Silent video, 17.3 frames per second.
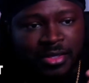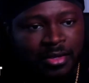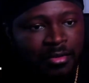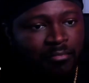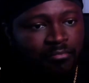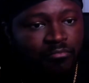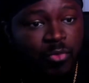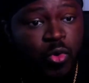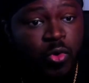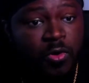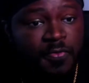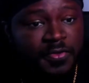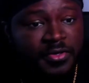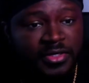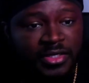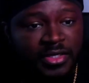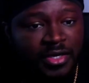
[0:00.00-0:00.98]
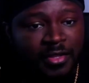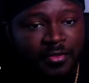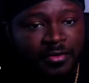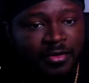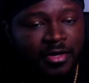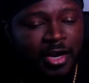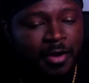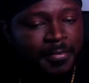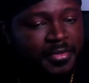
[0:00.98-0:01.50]
more than the other.
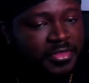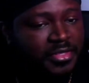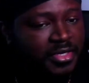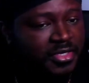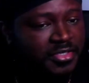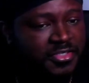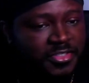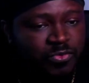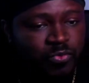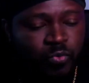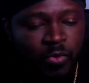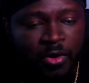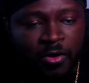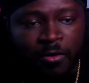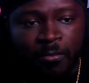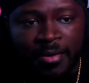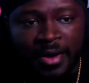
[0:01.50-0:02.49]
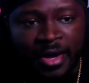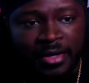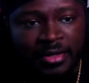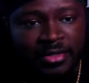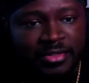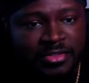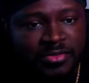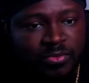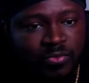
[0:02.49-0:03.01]
Everything is just well
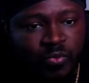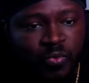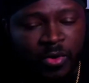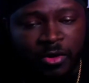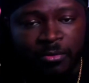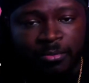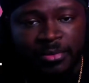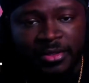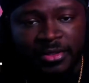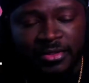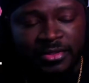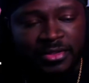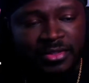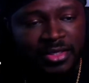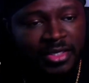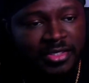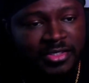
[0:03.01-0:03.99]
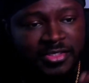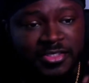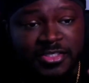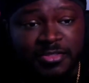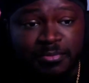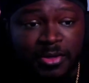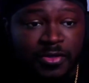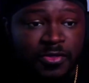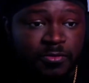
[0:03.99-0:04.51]
balanced, well blended, and it just
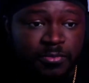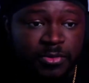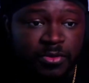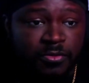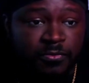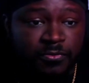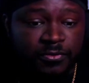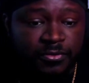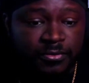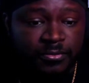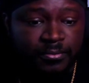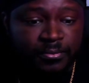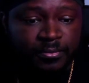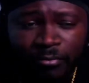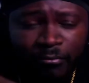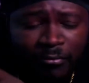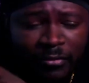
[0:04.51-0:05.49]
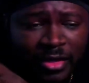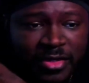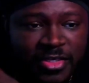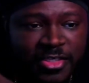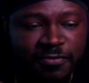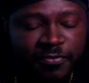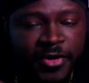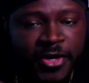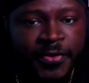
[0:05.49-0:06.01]
smells beautiful. This
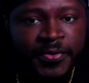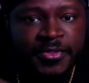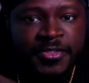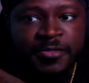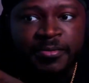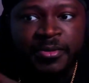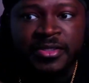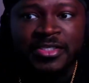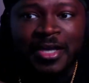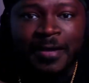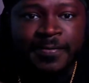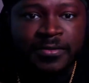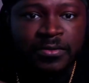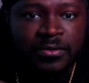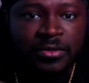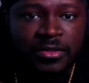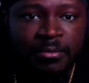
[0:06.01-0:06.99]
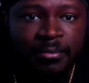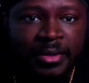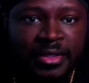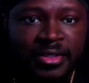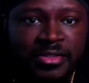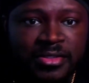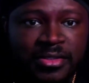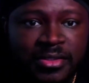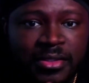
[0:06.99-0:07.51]
fragrance smells absolutely
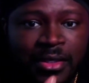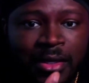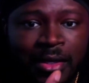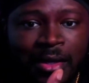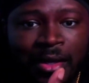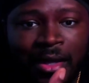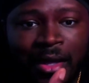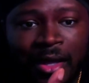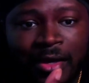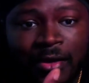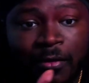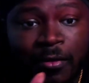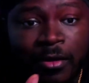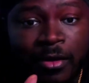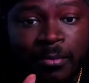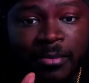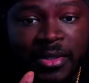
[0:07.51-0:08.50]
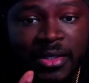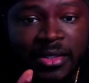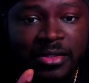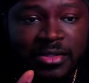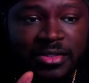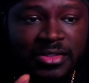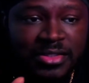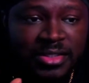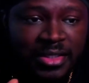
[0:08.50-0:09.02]
amazing. And on me,
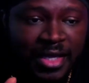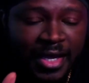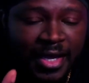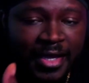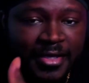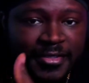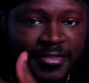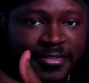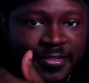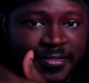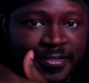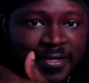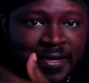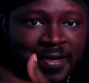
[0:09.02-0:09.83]
this lasts,